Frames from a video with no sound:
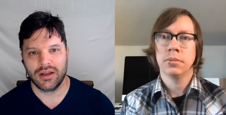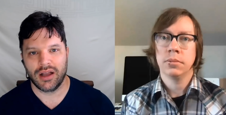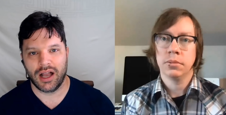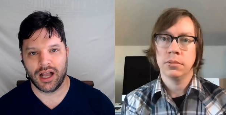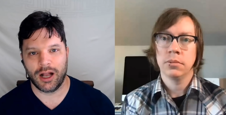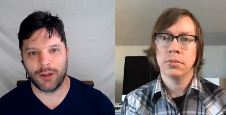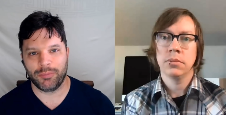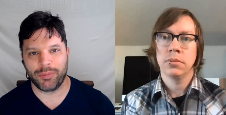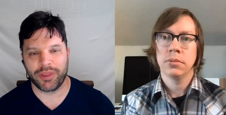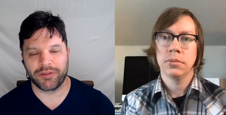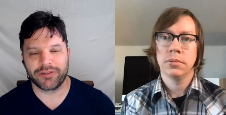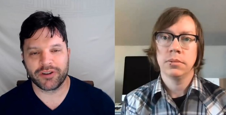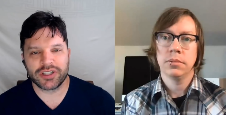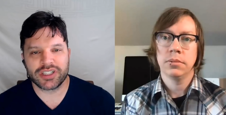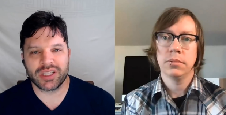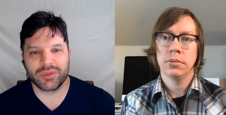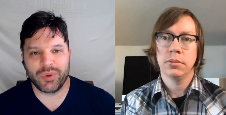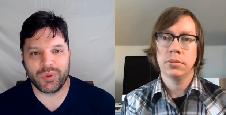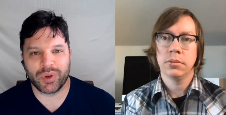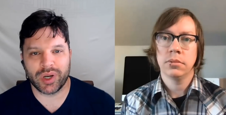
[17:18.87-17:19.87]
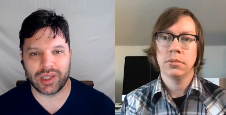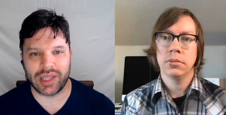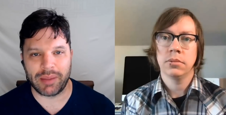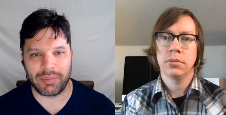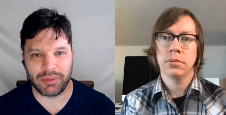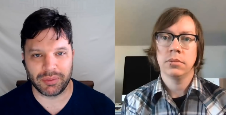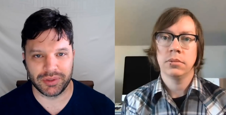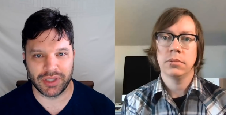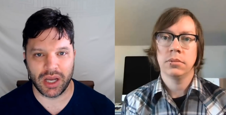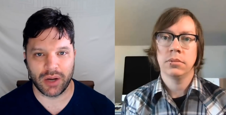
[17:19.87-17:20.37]
Speaker 1: Um, the first thing we want to
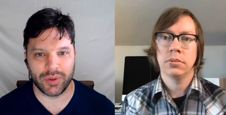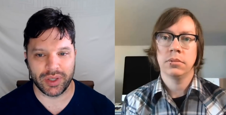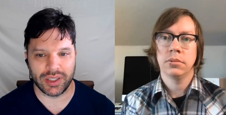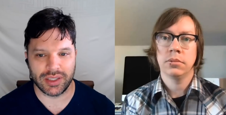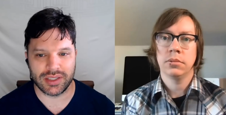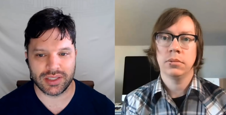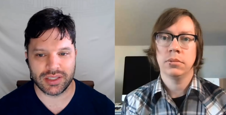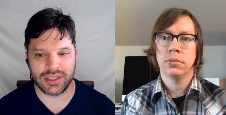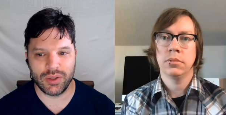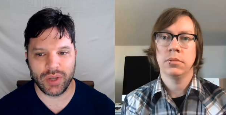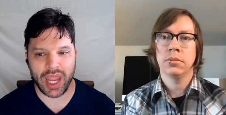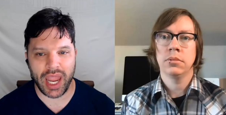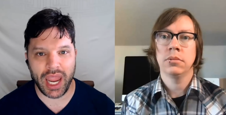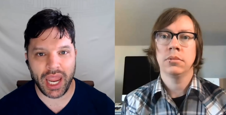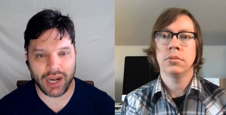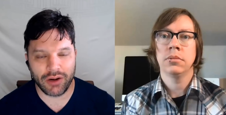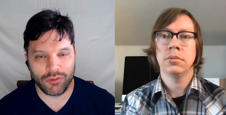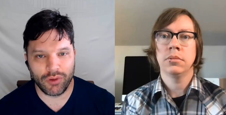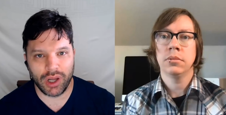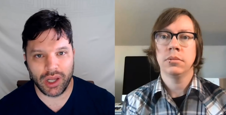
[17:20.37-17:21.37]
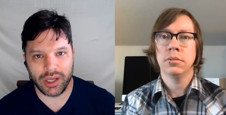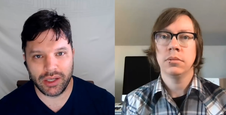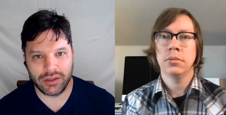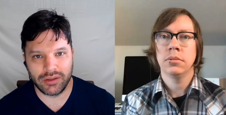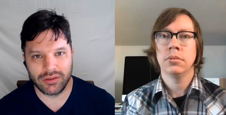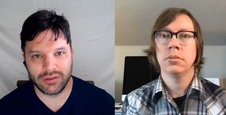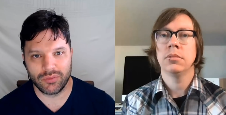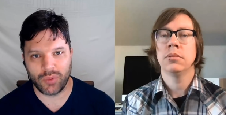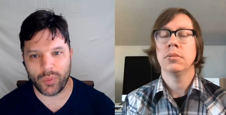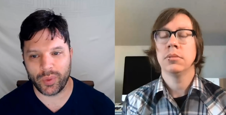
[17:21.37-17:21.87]
let people know is you can
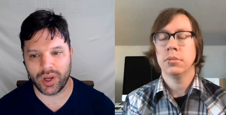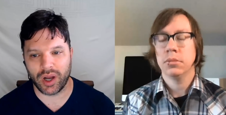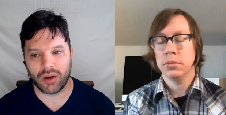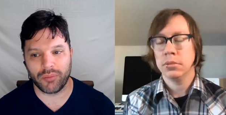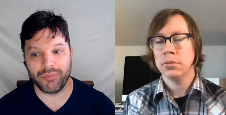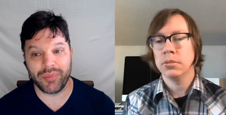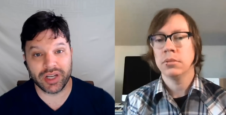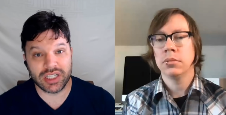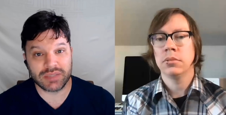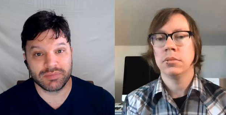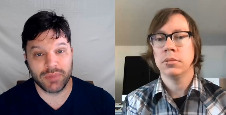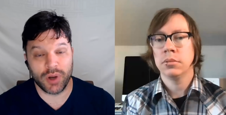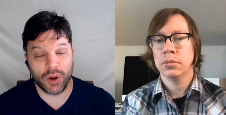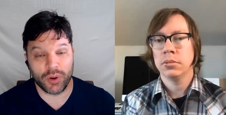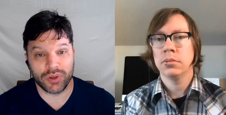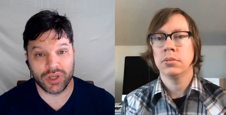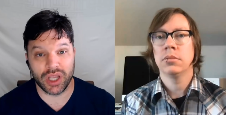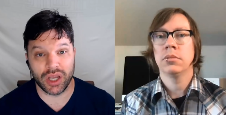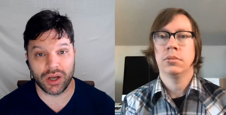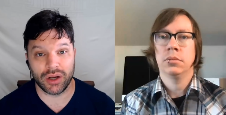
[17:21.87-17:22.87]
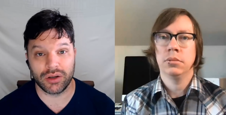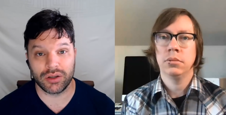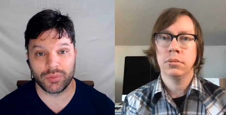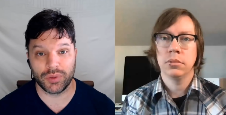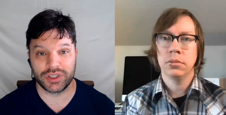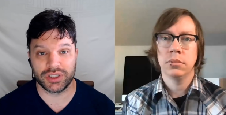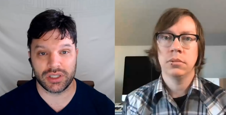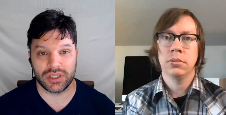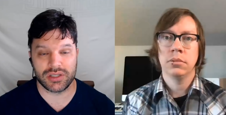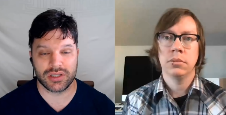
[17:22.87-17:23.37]
run what we call mixed mode code,
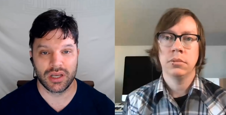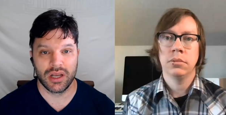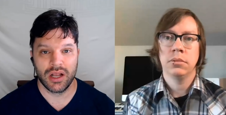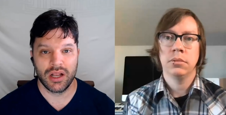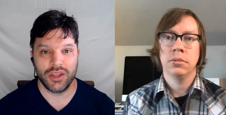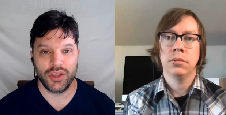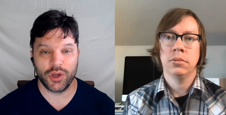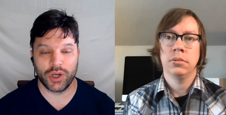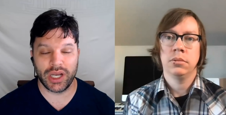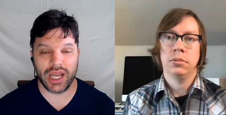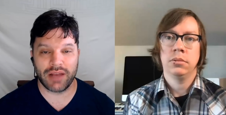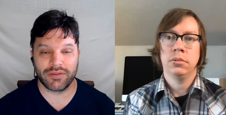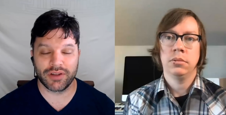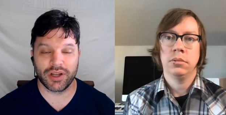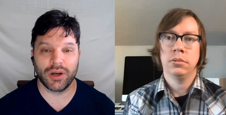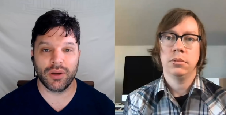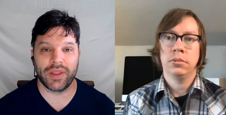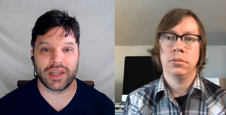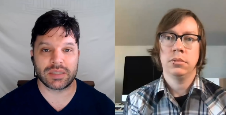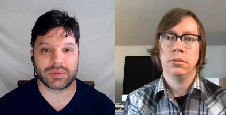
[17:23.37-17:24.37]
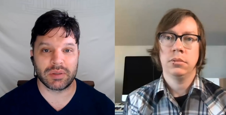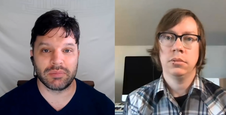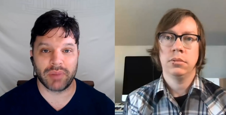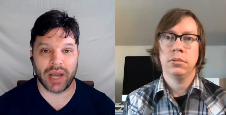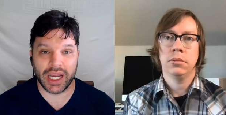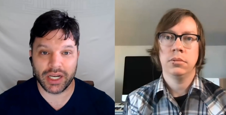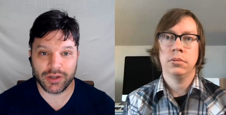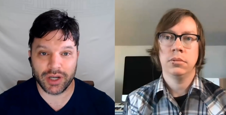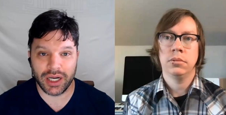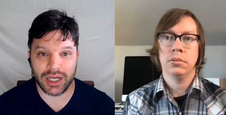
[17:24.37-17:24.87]
which is you can have code that has been
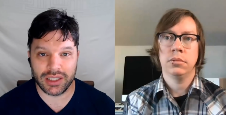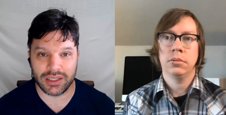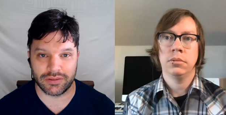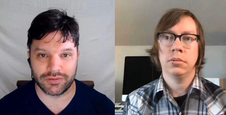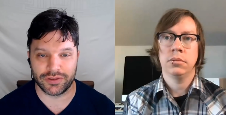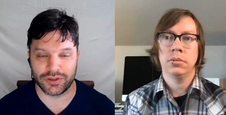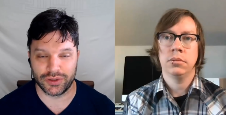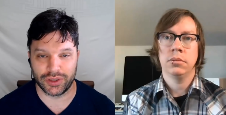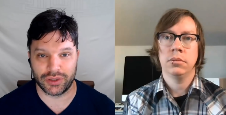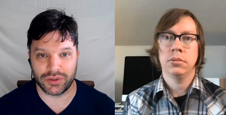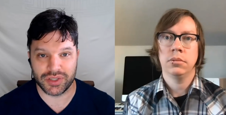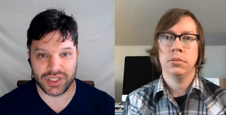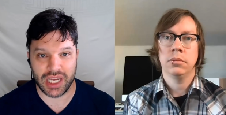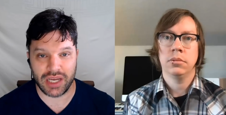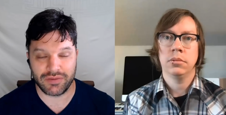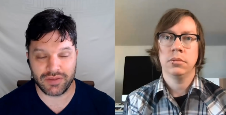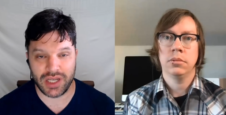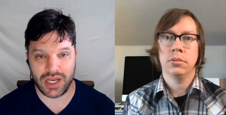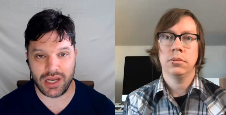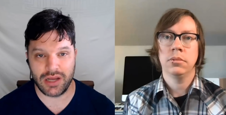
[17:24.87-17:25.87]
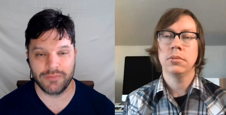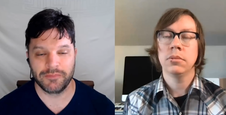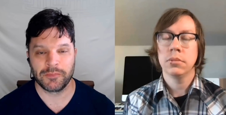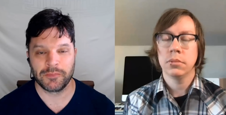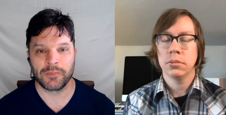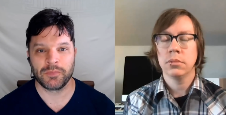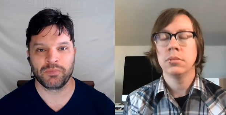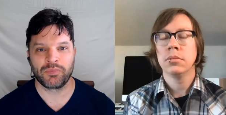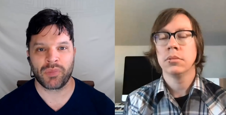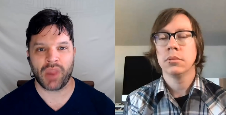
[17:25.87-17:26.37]
migrated to full null safety,
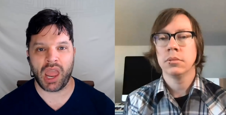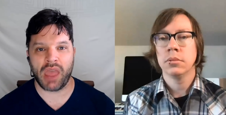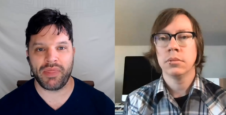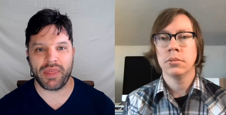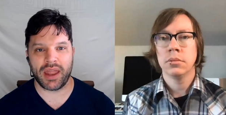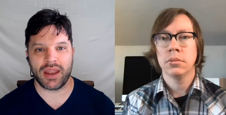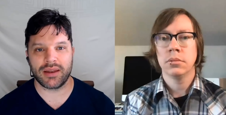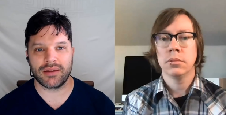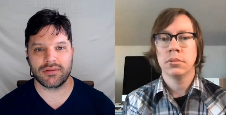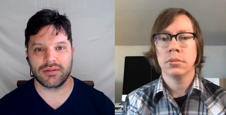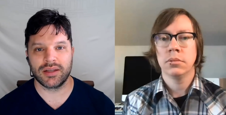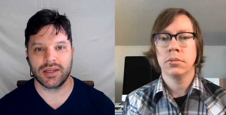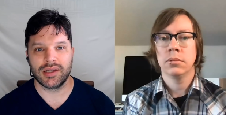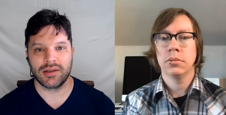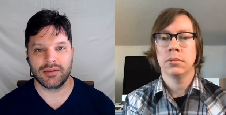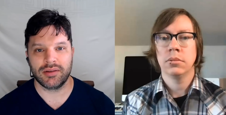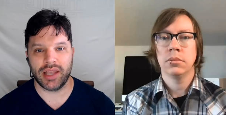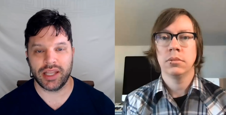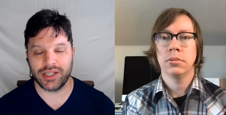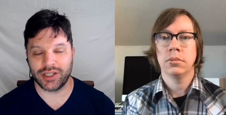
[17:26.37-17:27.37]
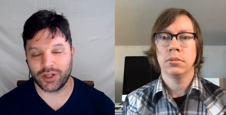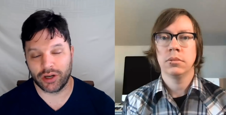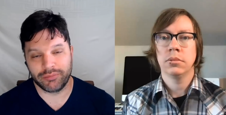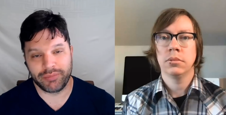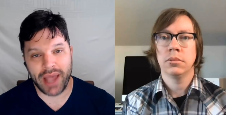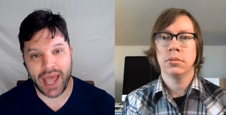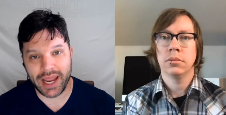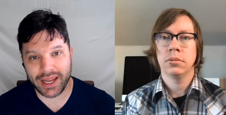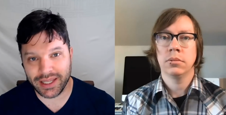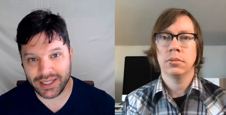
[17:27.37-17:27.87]
and then in your
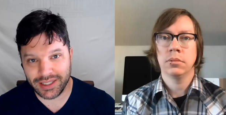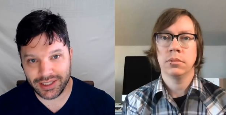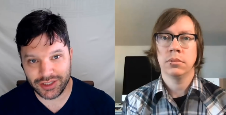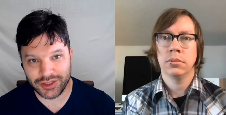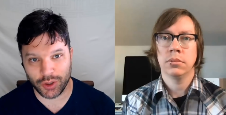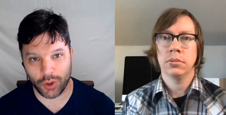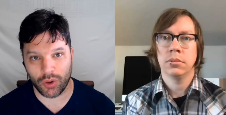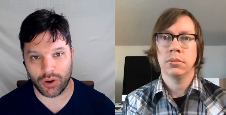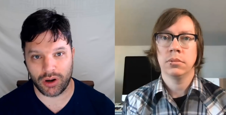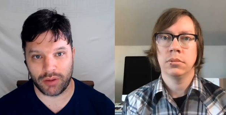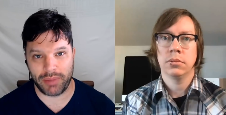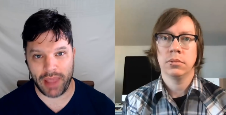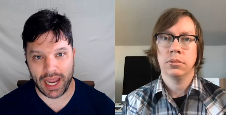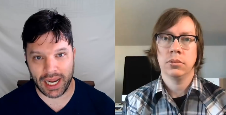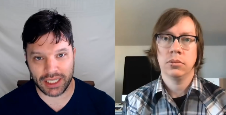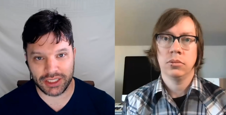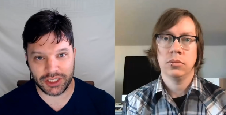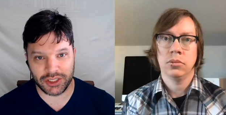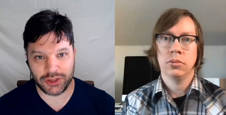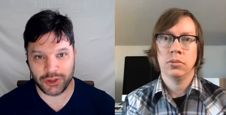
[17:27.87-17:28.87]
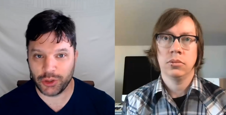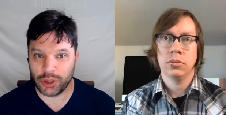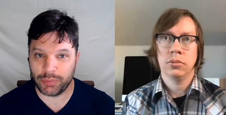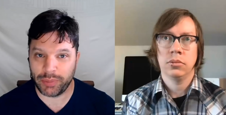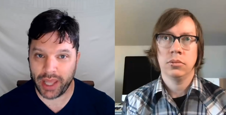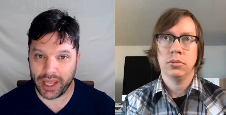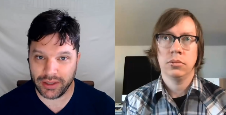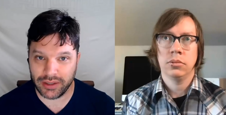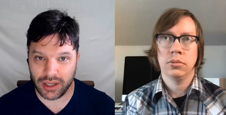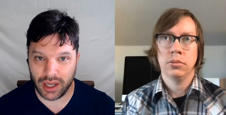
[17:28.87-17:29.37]
own package or packages you
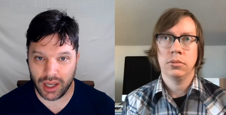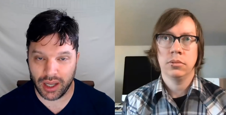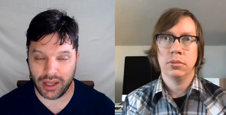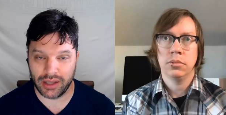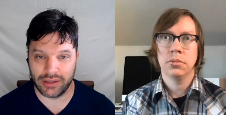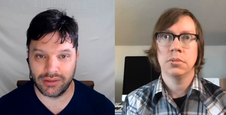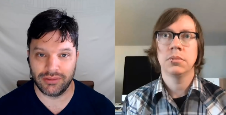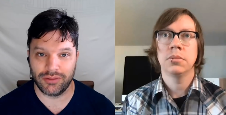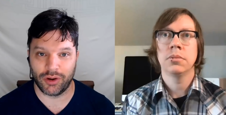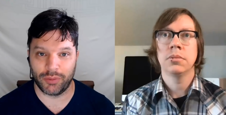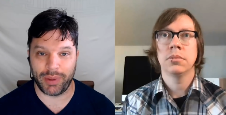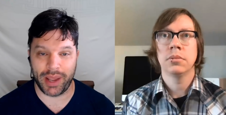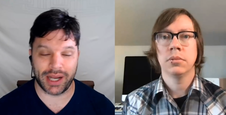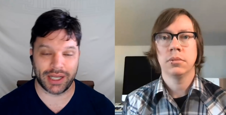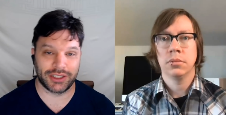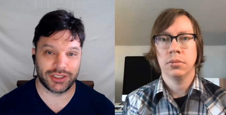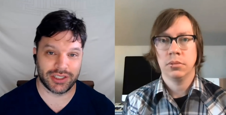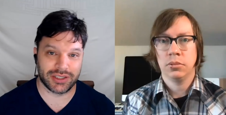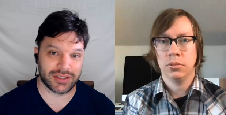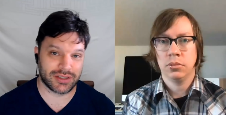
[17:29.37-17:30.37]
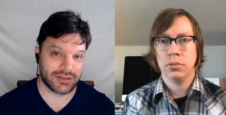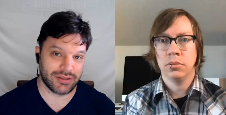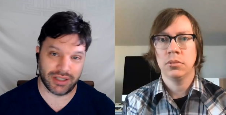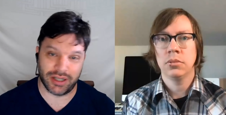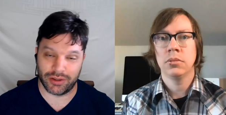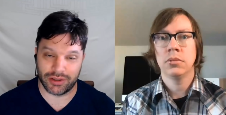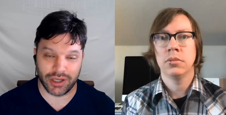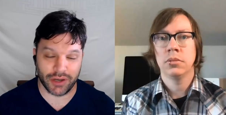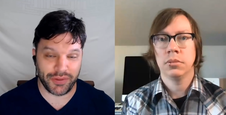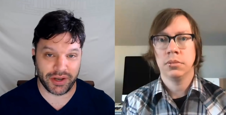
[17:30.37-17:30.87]
depend on or packages, you
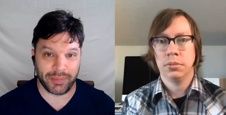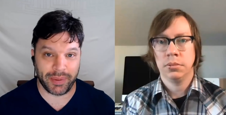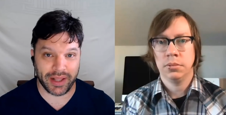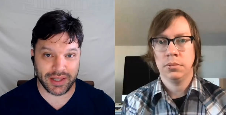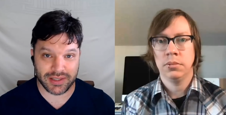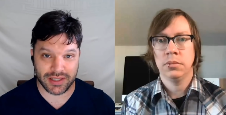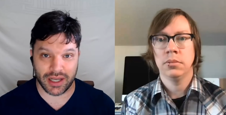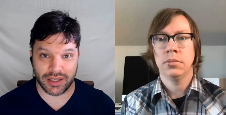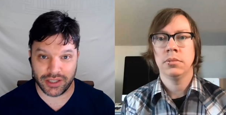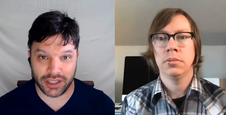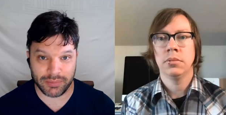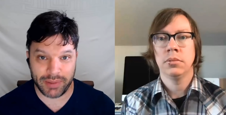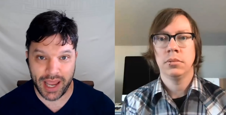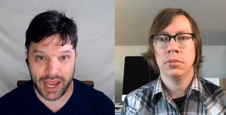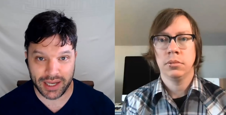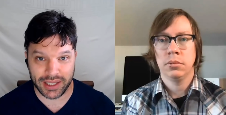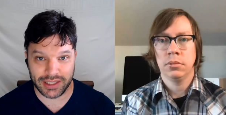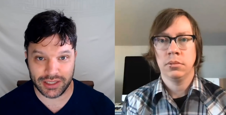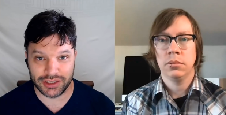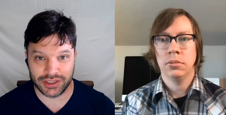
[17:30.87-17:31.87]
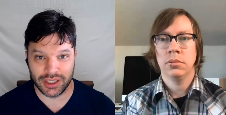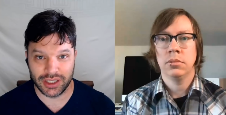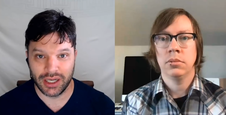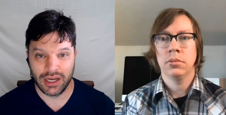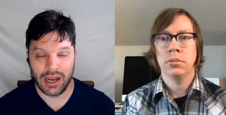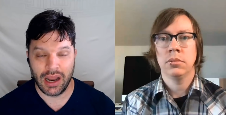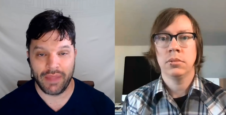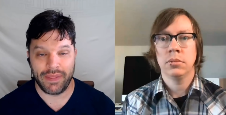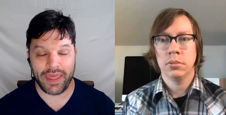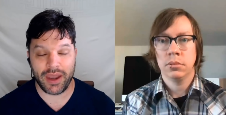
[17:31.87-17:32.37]
know, code that depends on your package,
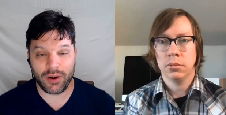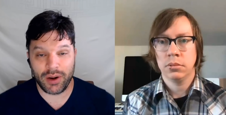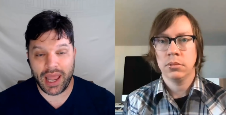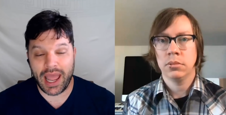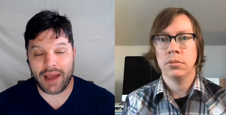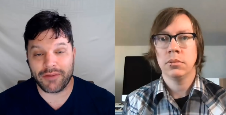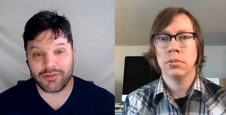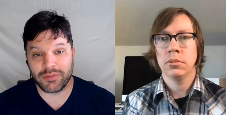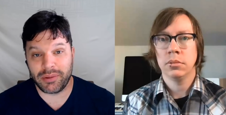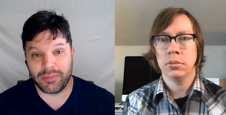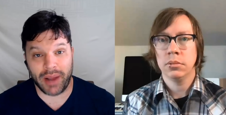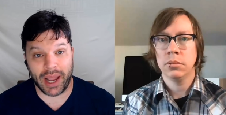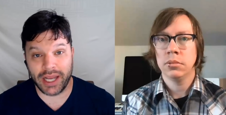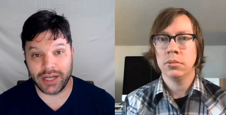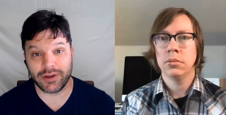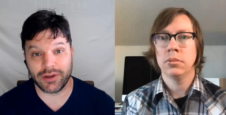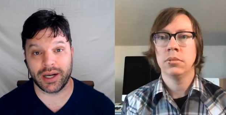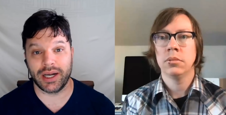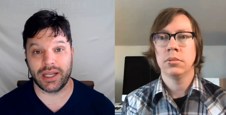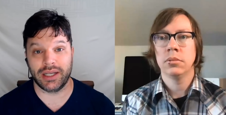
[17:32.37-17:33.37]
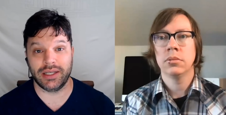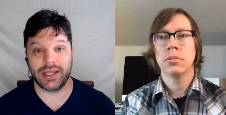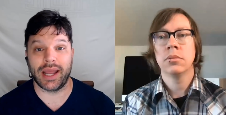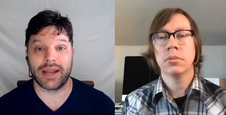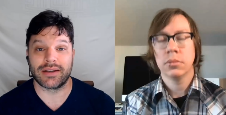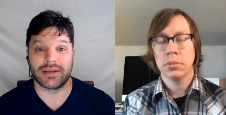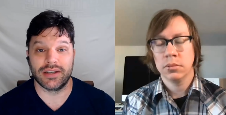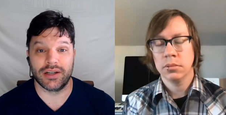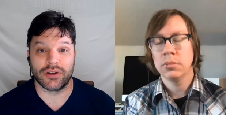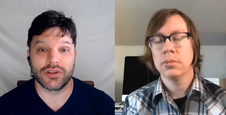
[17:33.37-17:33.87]
they don't have to be migrated yet to